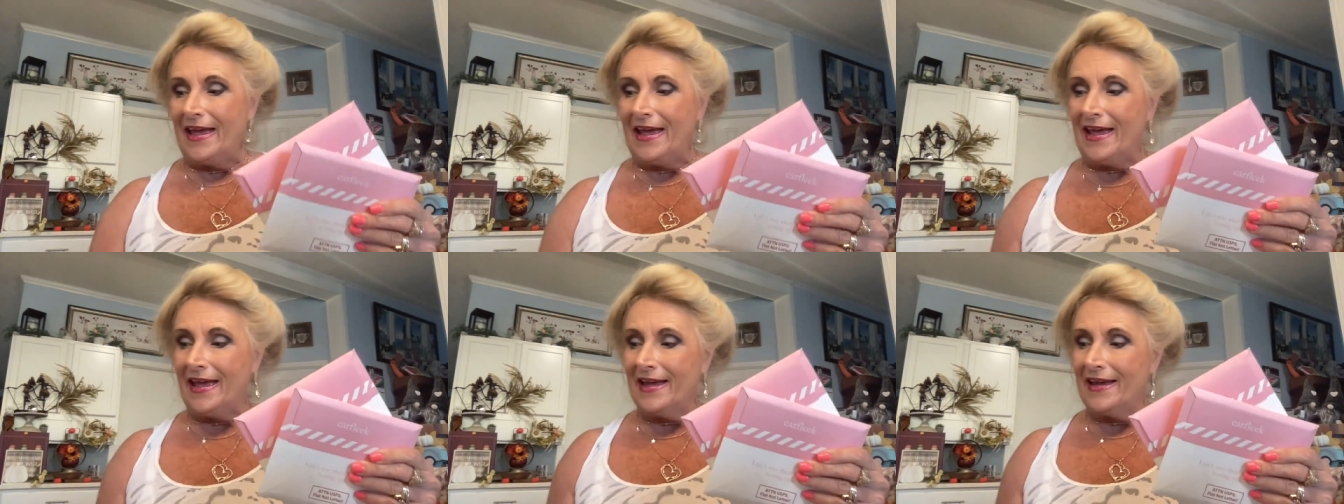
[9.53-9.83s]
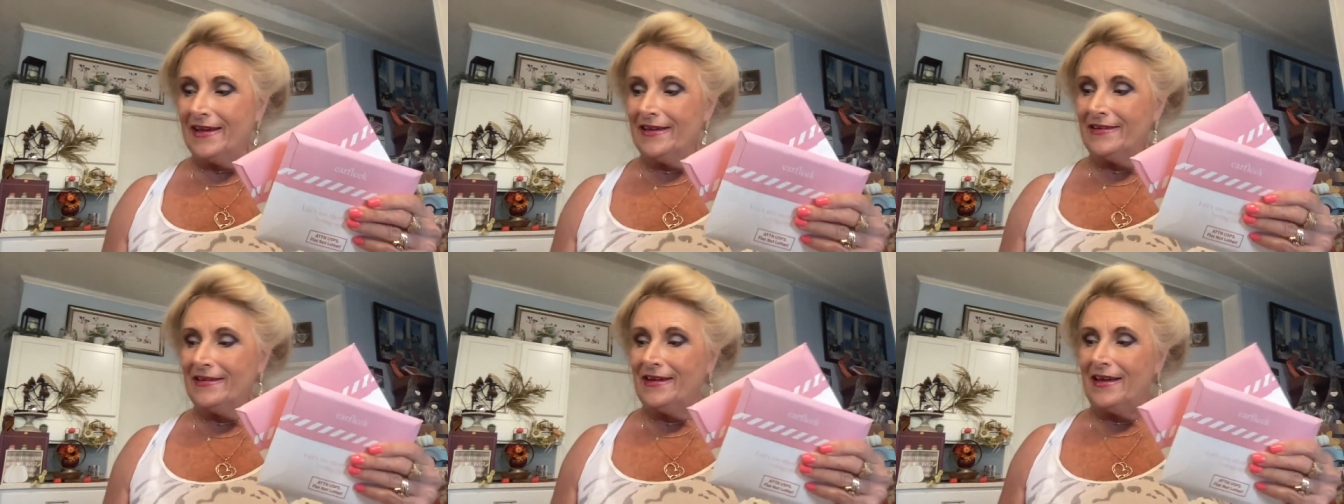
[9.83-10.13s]

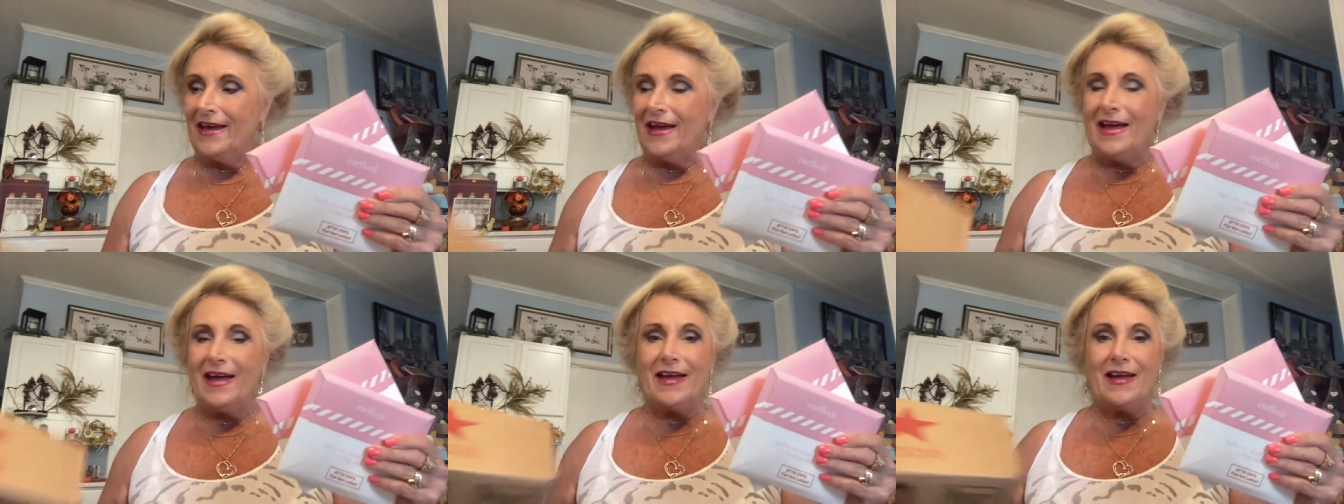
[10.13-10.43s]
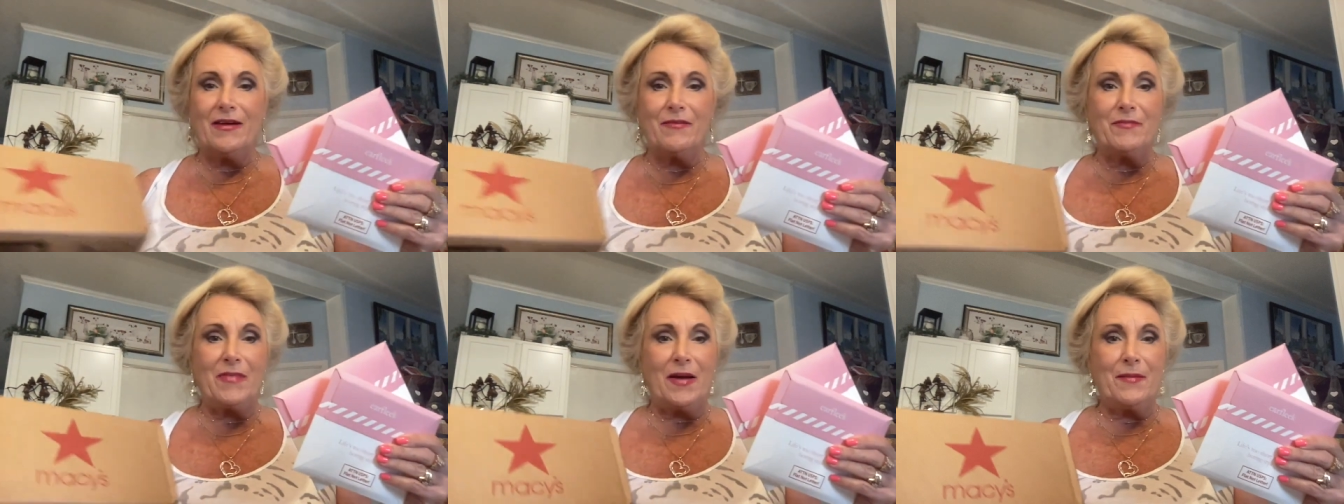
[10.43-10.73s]
and I
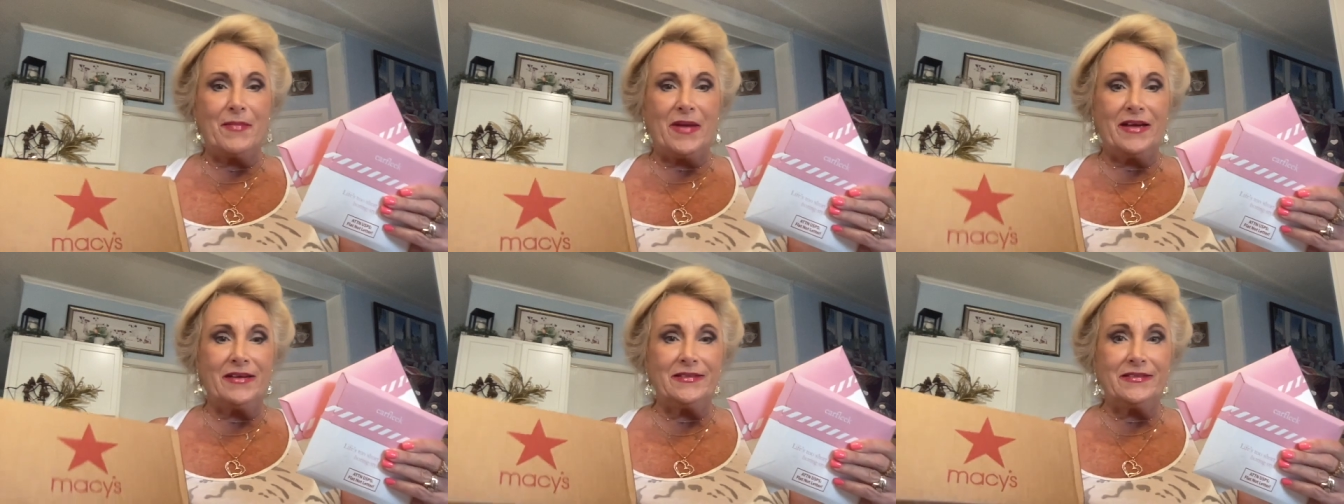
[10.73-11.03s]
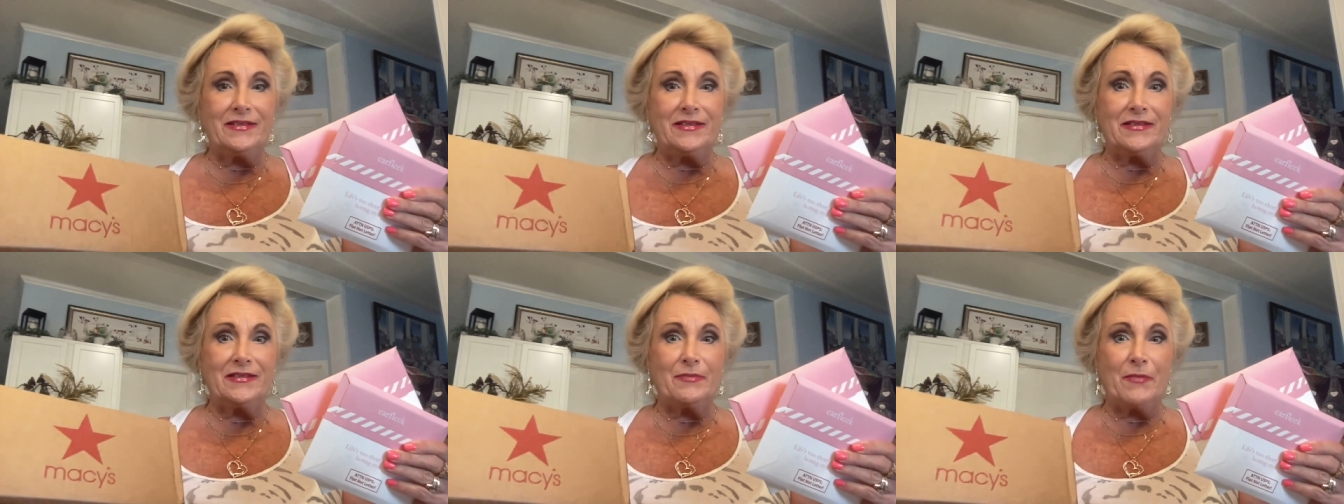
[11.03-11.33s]
have my
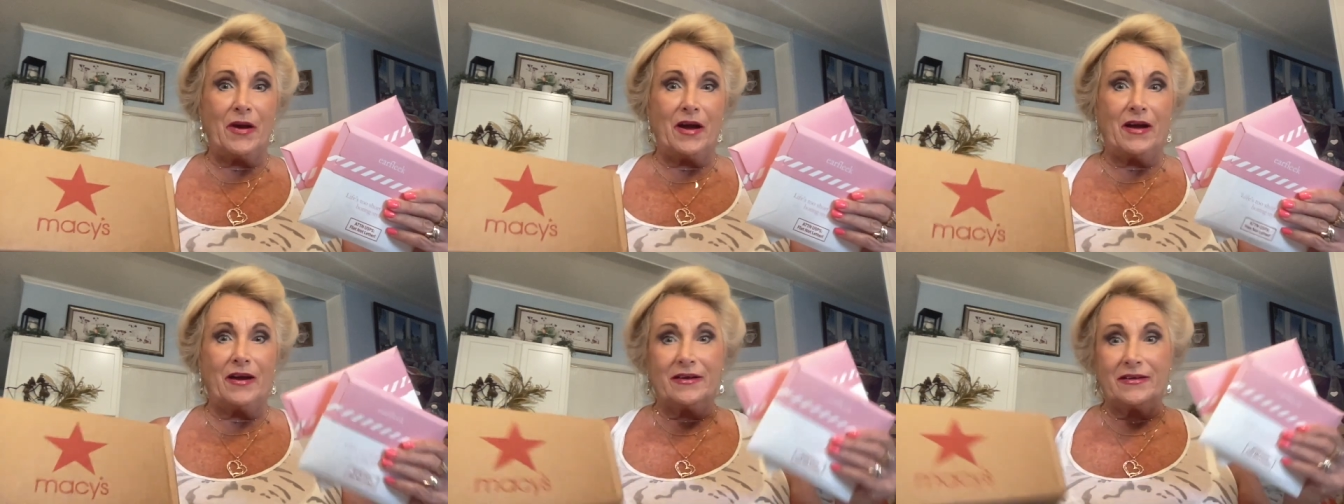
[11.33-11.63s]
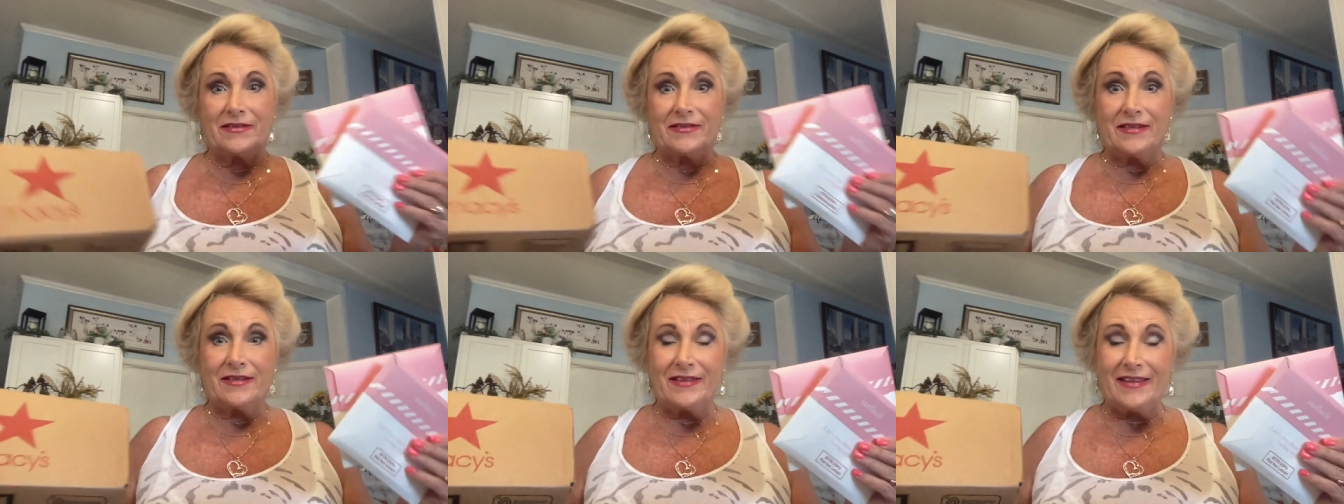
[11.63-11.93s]
Macy's box.